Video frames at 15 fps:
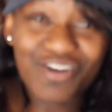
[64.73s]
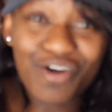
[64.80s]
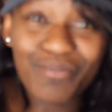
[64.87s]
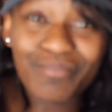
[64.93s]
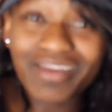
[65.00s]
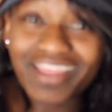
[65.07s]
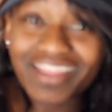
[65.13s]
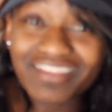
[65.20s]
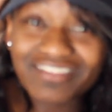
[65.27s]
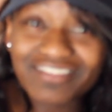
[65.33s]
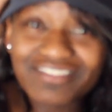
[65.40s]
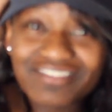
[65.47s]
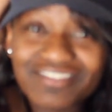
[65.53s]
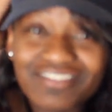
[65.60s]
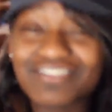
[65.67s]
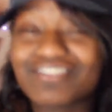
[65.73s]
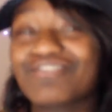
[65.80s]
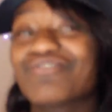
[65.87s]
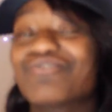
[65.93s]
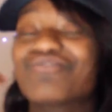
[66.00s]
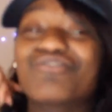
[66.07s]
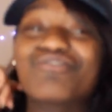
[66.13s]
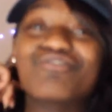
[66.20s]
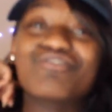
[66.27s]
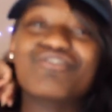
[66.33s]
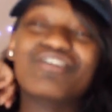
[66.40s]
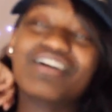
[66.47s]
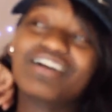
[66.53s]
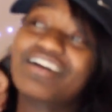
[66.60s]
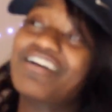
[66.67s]
comments
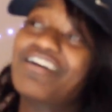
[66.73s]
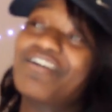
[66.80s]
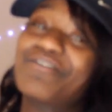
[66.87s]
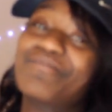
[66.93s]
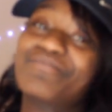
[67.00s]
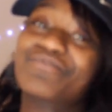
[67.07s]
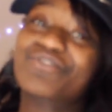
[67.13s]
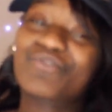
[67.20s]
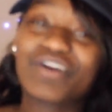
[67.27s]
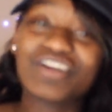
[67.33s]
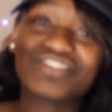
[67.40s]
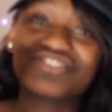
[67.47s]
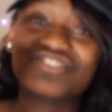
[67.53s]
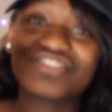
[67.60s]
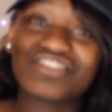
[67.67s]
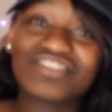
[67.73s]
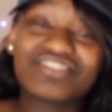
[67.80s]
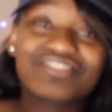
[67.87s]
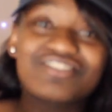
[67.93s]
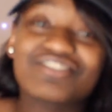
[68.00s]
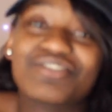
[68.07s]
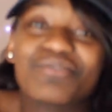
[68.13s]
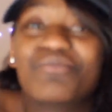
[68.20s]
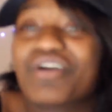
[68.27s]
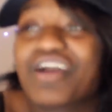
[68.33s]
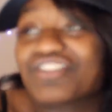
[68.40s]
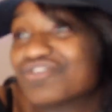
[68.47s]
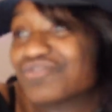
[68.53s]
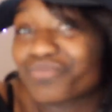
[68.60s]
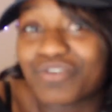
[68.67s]
or questions, because I won't
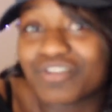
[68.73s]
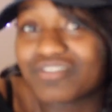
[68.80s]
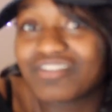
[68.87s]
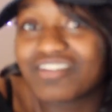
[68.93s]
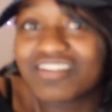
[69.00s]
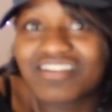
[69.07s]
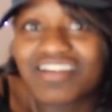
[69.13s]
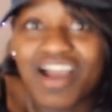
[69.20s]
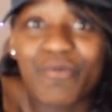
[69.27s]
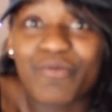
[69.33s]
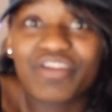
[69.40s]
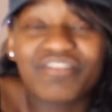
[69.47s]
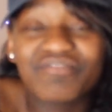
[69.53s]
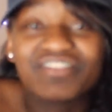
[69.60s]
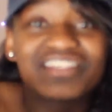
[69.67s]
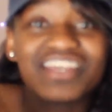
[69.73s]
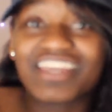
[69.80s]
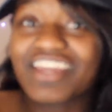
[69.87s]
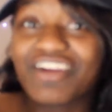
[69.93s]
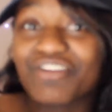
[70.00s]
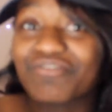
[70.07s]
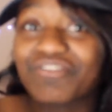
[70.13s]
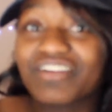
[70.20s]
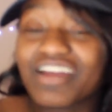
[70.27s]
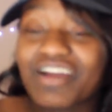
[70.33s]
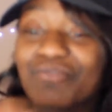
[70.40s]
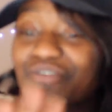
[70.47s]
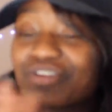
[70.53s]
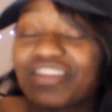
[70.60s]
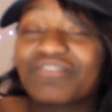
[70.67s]
even take care of it.
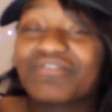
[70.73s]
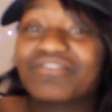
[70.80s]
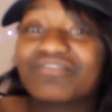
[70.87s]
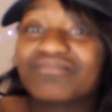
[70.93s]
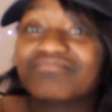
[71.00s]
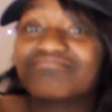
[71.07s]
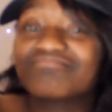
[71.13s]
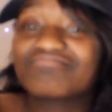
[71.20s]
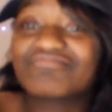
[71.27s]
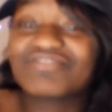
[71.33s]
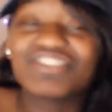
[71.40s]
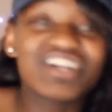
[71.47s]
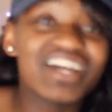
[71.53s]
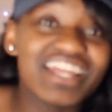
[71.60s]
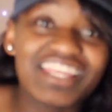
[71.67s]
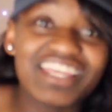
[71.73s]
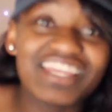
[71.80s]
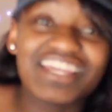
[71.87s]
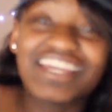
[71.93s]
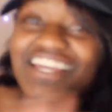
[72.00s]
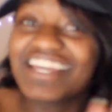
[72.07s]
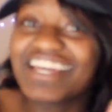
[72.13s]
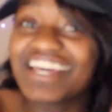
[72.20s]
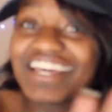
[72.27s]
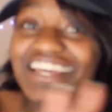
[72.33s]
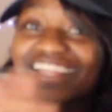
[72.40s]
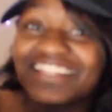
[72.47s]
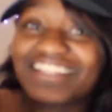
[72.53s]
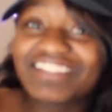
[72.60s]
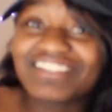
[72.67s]
I won't even look at it,
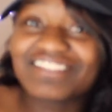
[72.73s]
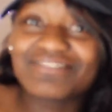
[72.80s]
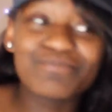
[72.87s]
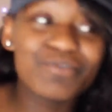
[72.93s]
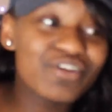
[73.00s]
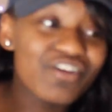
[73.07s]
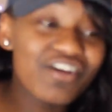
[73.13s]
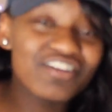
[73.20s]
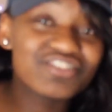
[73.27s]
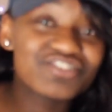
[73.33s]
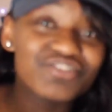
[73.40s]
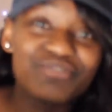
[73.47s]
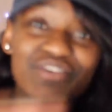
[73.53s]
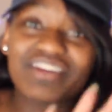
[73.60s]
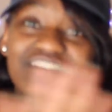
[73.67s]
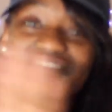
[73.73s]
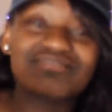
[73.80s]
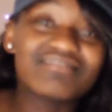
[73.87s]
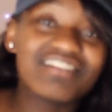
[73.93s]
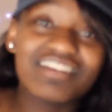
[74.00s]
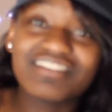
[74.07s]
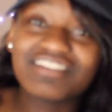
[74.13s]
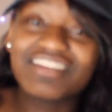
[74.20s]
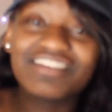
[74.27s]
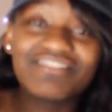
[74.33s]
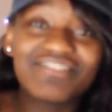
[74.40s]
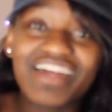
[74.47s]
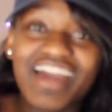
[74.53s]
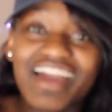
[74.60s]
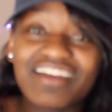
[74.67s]
won't answer it, none
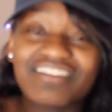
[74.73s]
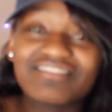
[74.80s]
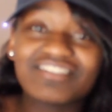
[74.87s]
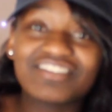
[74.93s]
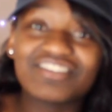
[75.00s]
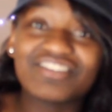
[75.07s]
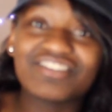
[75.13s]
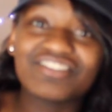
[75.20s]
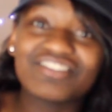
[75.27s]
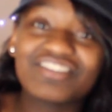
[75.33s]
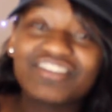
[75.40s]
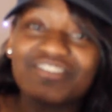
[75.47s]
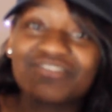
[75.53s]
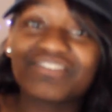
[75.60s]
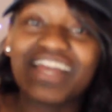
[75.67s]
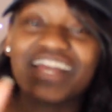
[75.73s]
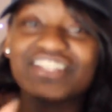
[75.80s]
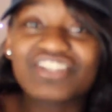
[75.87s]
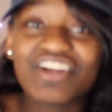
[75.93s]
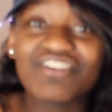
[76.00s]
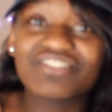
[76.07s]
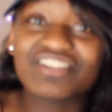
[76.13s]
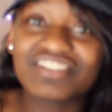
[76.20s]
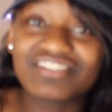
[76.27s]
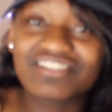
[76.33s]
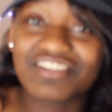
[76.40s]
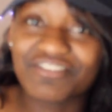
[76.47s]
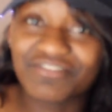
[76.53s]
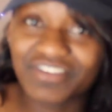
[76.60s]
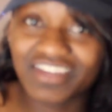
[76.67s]
of that, you know, none of that childish
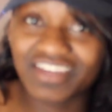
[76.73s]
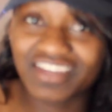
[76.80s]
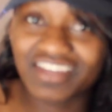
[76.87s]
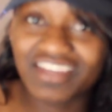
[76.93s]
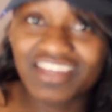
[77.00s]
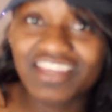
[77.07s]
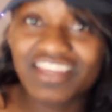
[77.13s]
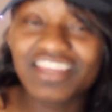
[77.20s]
stuff here.